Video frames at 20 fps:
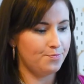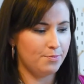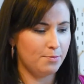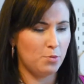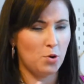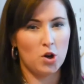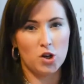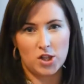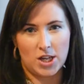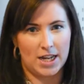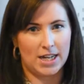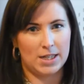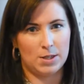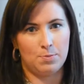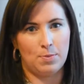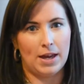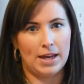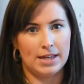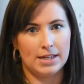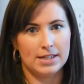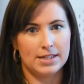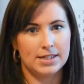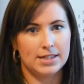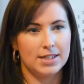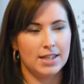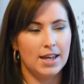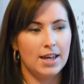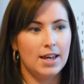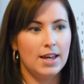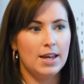project based,
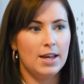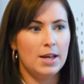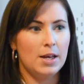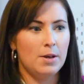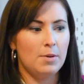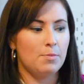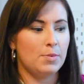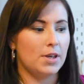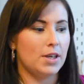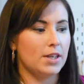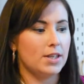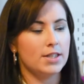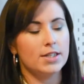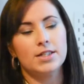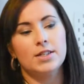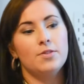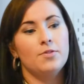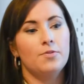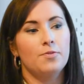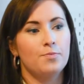because